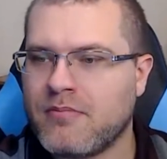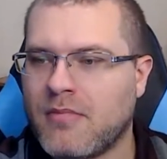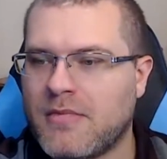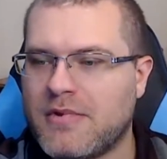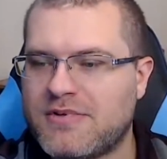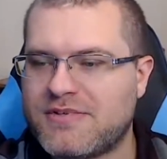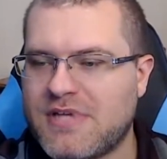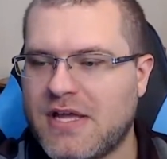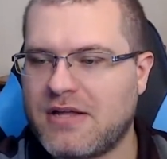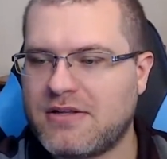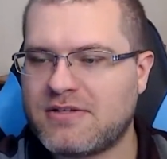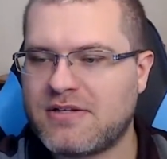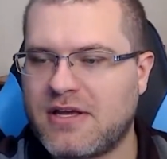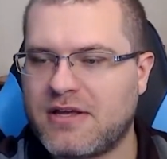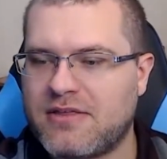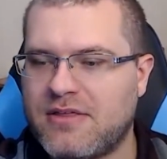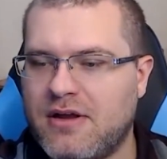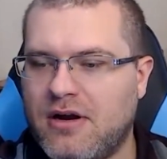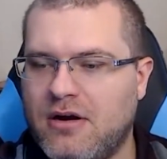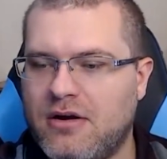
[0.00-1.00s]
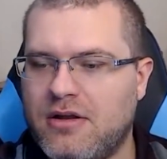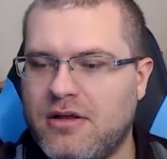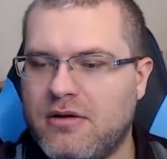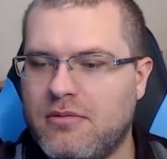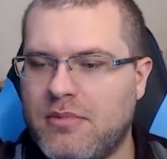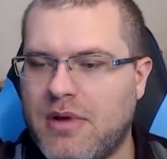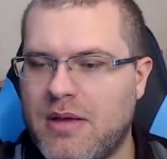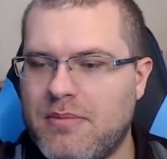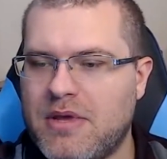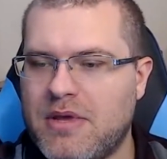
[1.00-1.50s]
Sounds like their deal
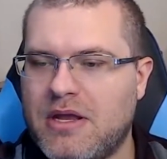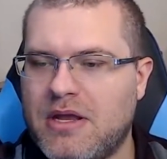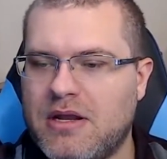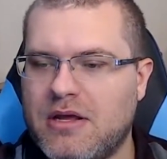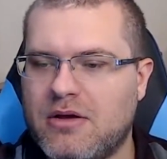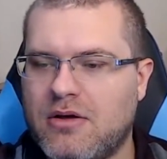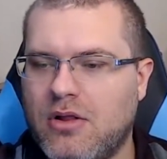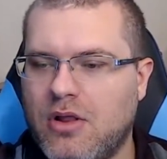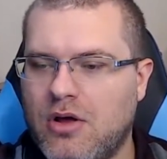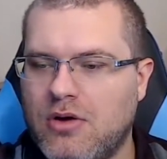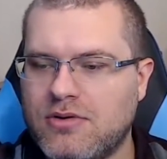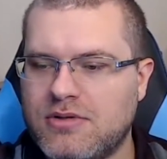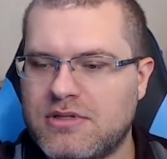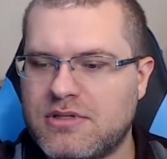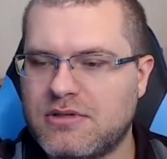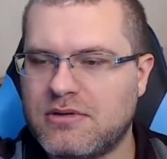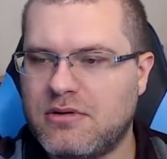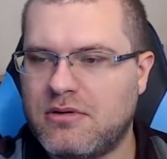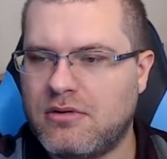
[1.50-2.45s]
might be getting close.